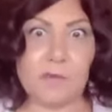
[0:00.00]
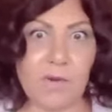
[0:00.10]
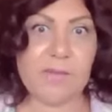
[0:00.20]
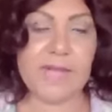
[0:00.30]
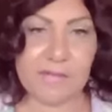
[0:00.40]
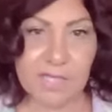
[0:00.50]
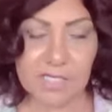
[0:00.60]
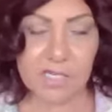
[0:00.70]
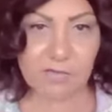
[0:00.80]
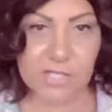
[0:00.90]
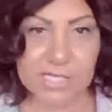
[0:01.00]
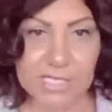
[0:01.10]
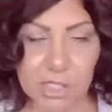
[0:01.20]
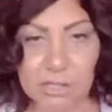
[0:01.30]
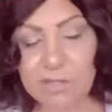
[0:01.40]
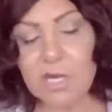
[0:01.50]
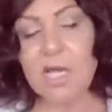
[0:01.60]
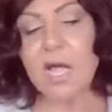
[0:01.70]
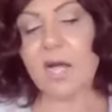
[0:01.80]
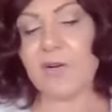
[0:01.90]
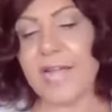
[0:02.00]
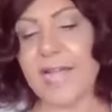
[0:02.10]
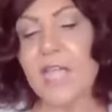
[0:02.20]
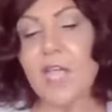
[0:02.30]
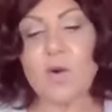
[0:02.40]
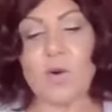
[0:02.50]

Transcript: Why are we having this conversation? Okay.